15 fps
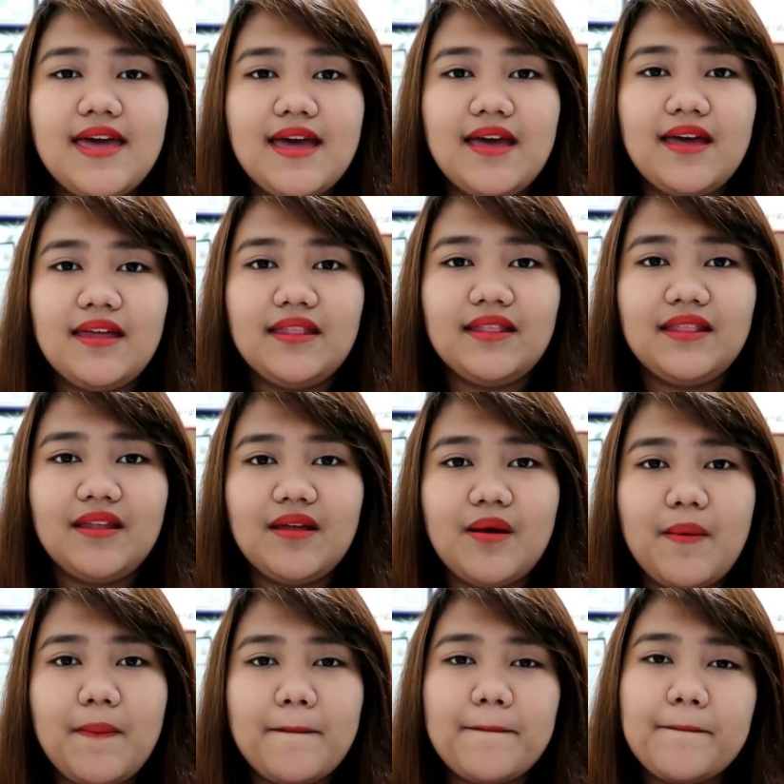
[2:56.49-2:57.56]

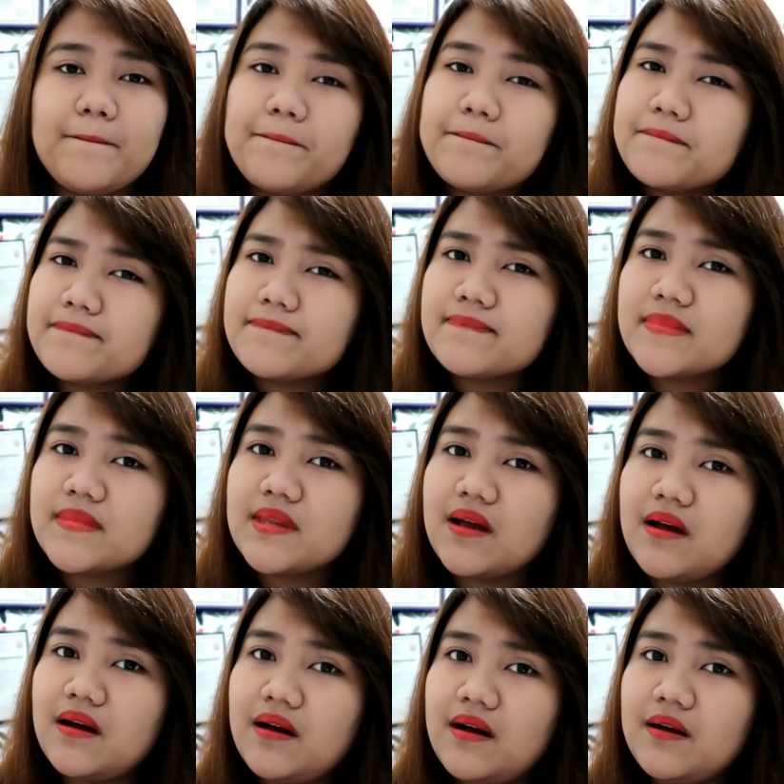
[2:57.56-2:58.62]
and
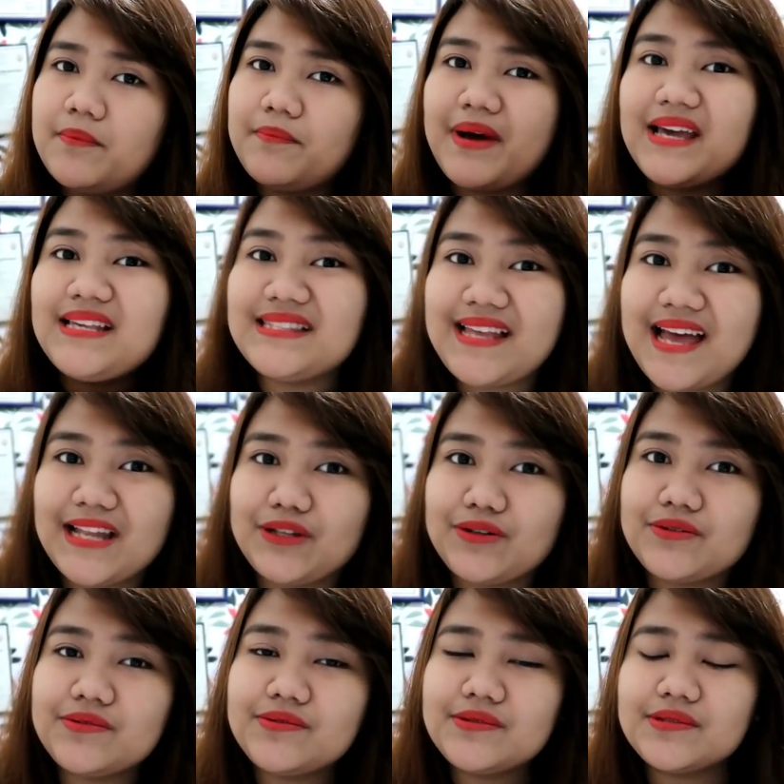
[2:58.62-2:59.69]
my
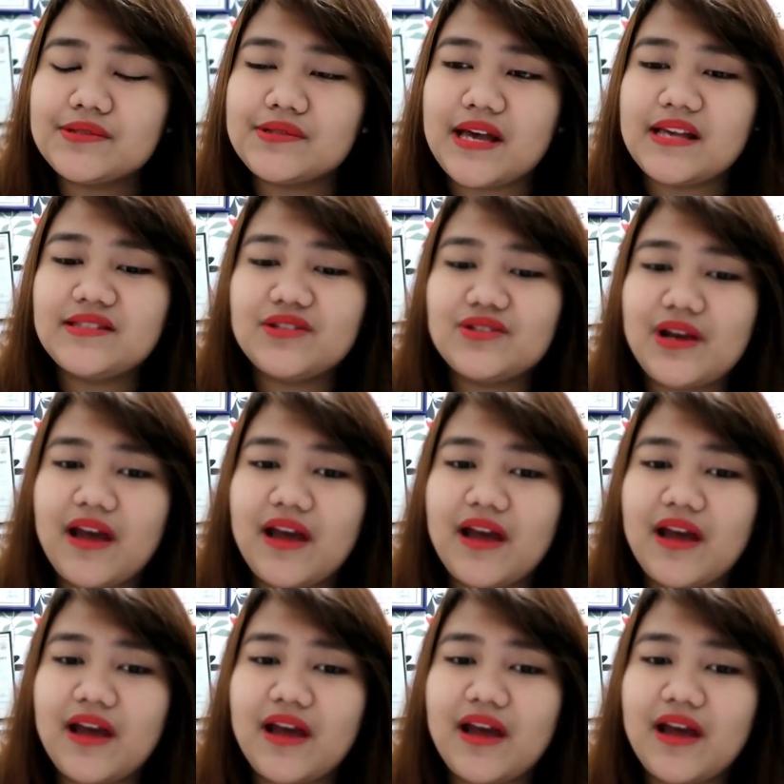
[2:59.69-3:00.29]
status as a